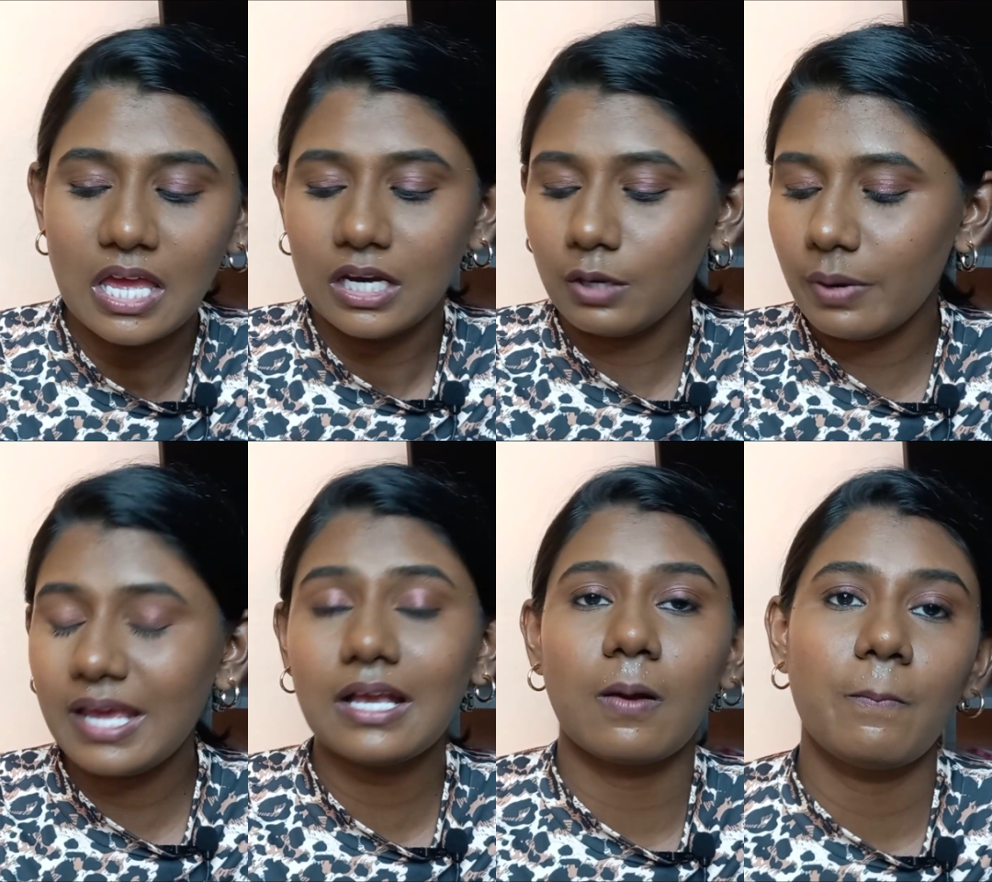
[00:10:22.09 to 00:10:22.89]
Now when I
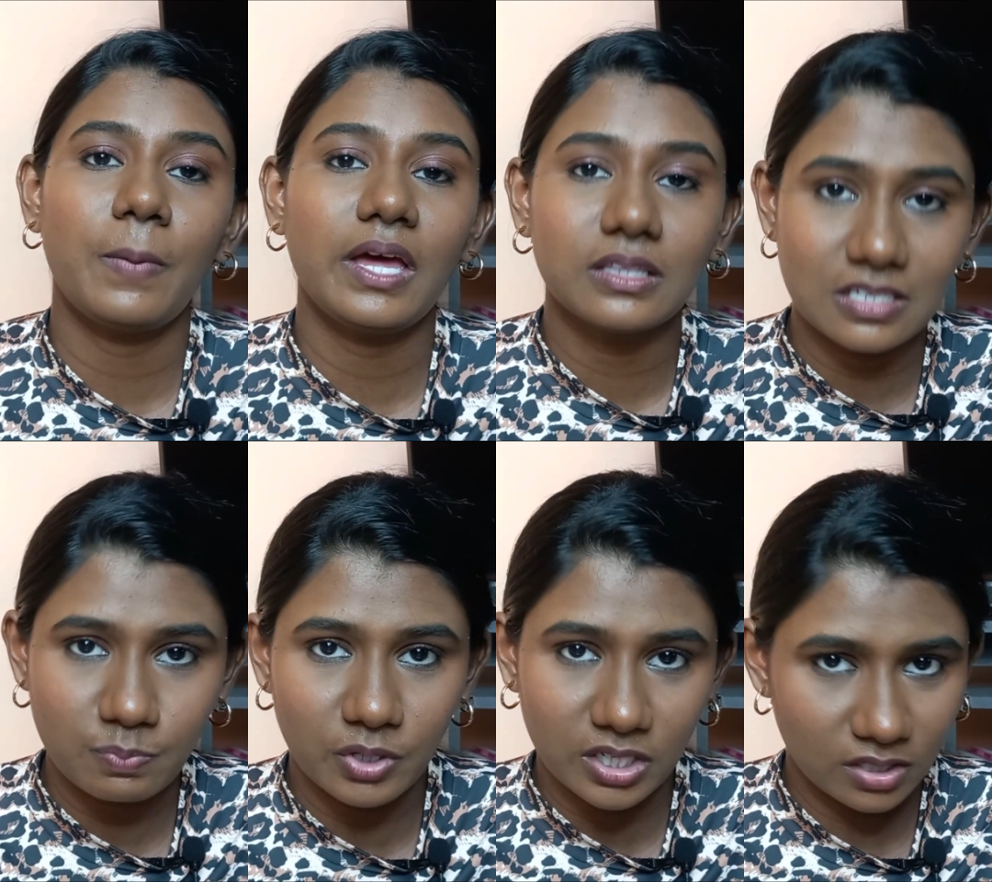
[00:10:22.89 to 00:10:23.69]
compare this
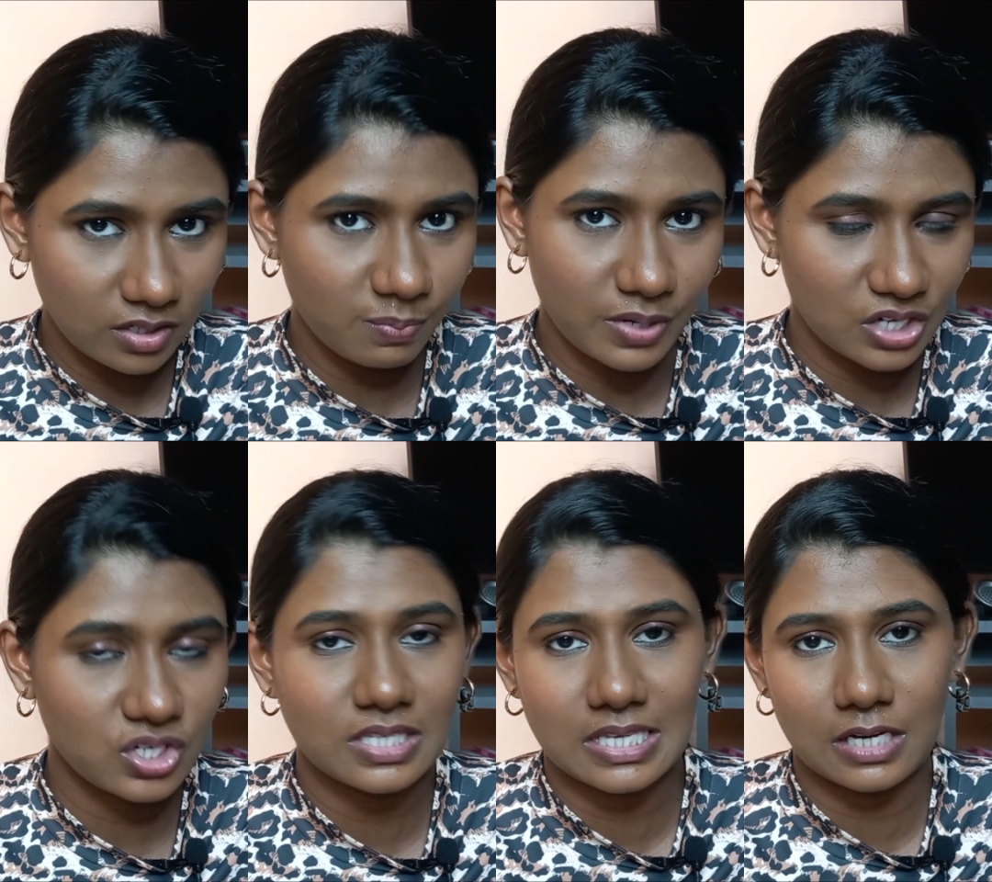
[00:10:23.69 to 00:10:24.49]
particular brush
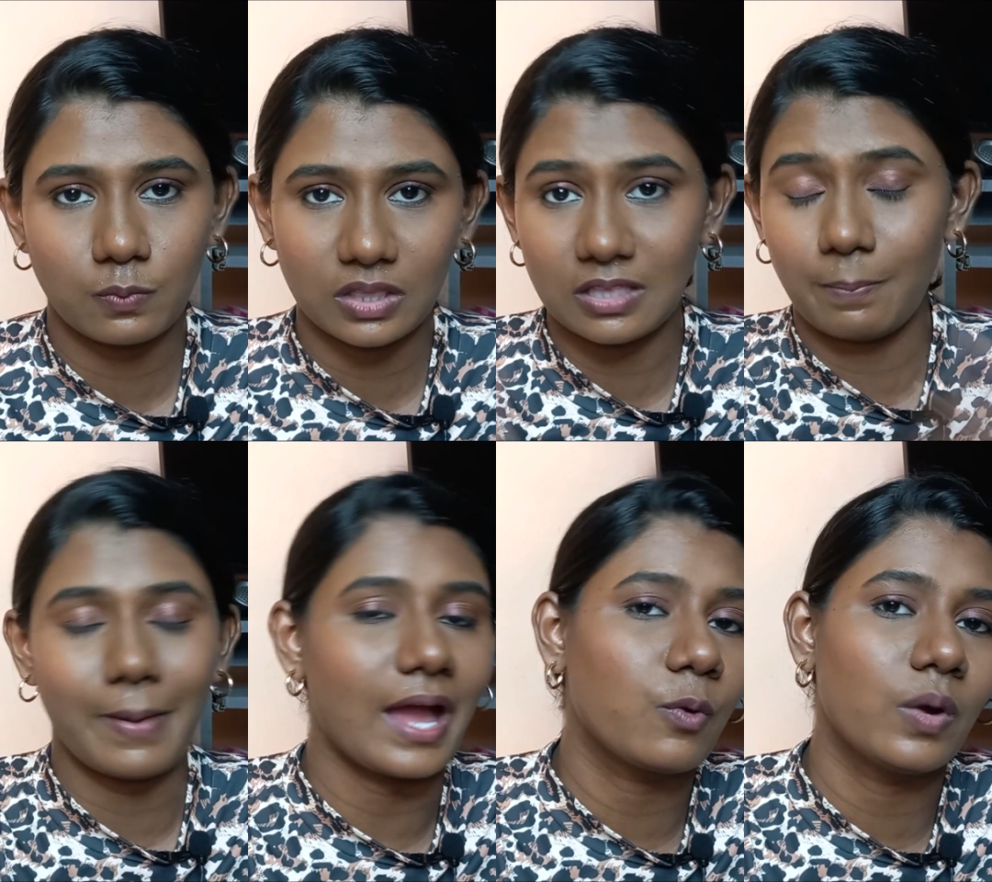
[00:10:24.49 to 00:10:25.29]
set with the
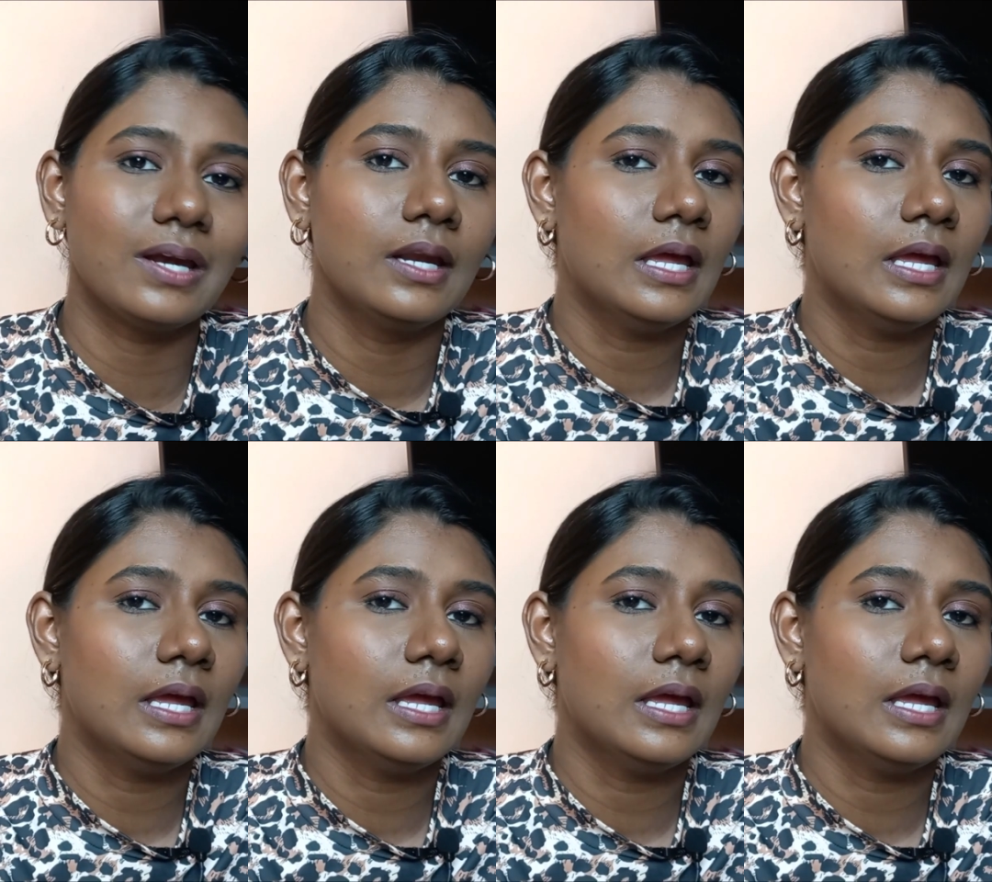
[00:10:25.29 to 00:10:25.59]
PAC one,